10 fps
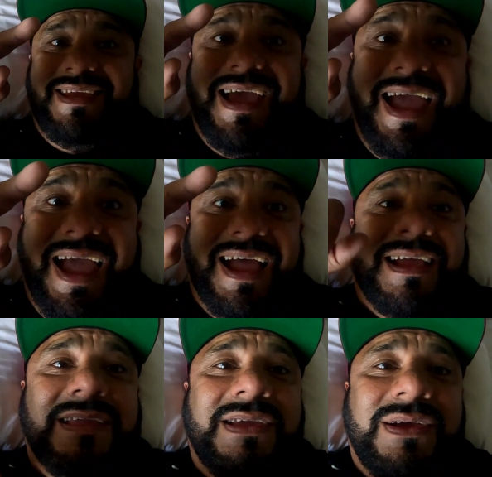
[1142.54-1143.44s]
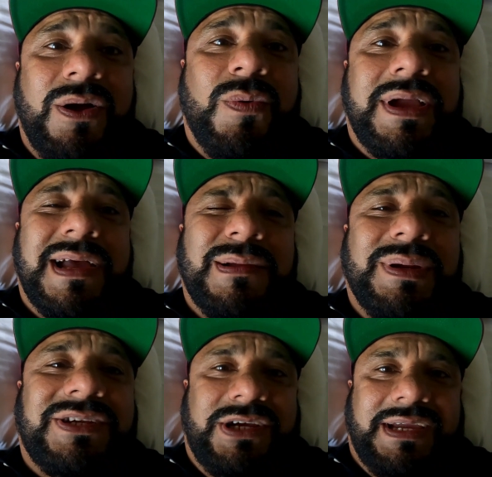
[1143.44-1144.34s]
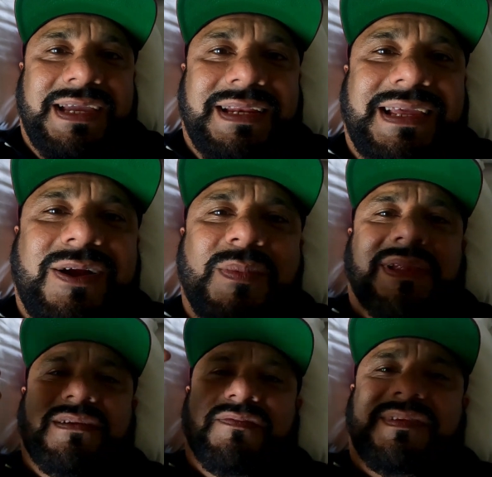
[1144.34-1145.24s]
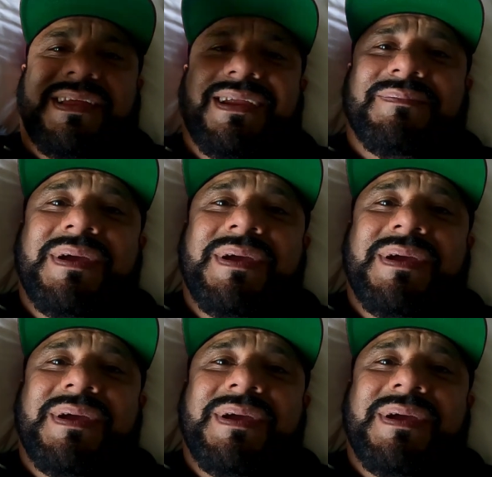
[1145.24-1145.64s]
Yeah. All right, guys, I'm gonna check in, get all my stuff set